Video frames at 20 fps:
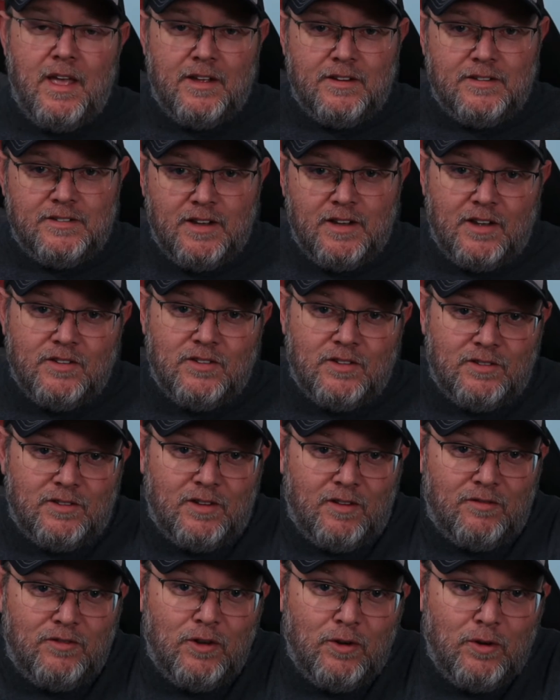dozens
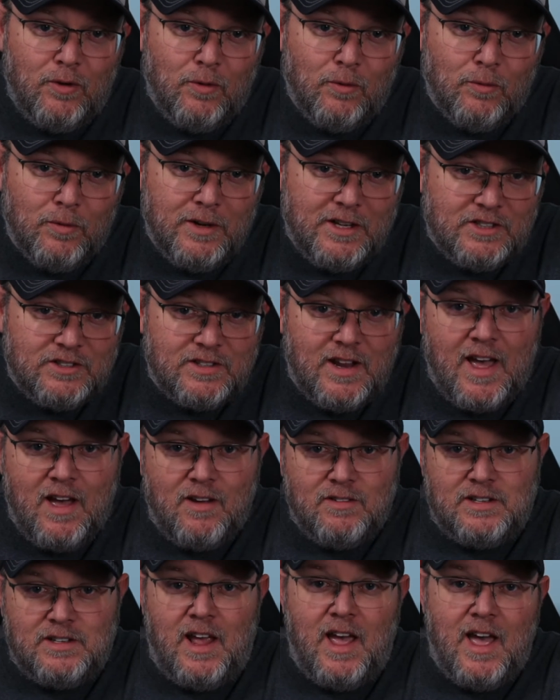of you reached
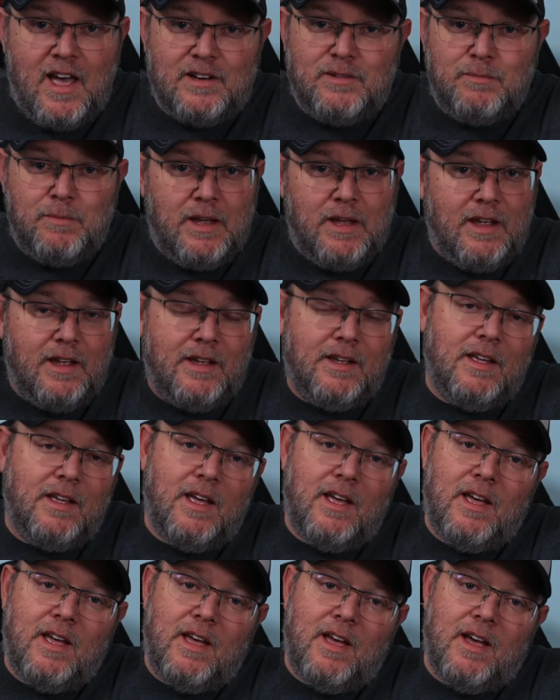out, tagged me,
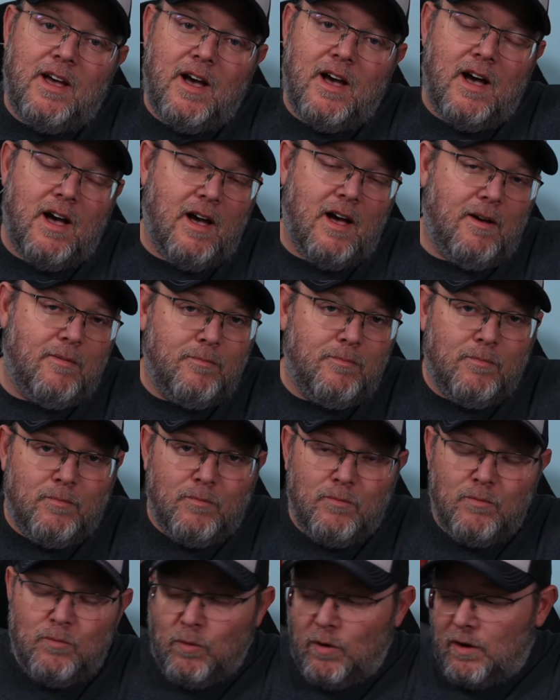um,
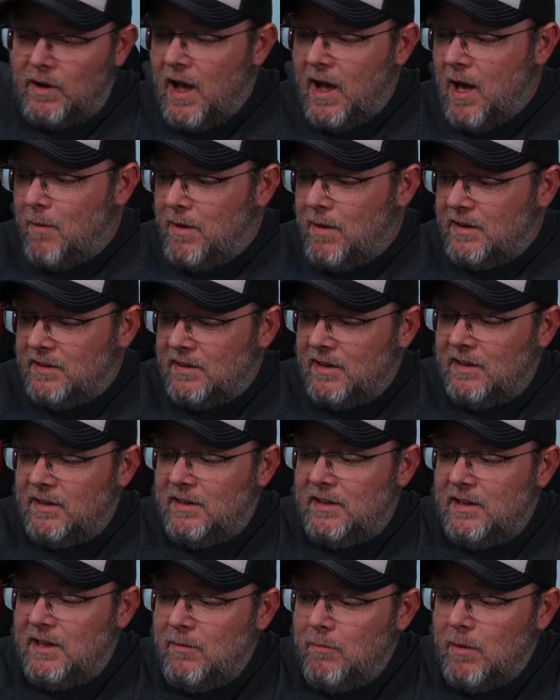were commenting,
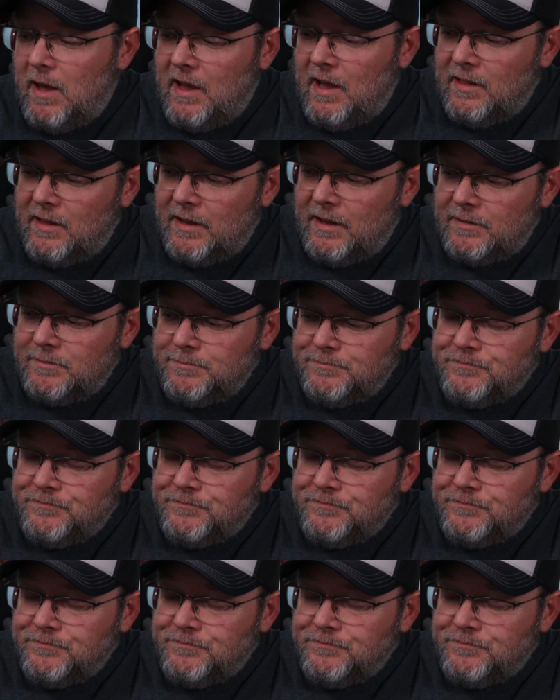emailing,